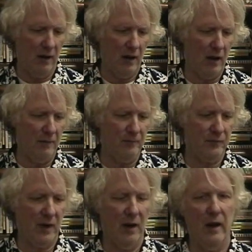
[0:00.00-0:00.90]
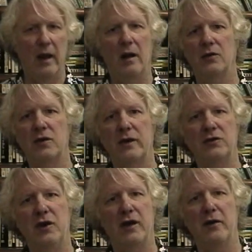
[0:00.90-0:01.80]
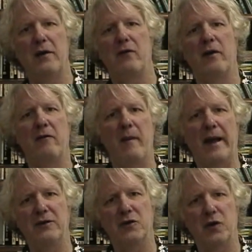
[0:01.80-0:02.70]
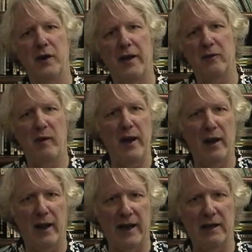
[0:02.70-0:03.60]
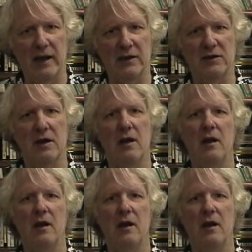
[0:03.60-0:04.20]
And also that she could never have imagined her death being like this.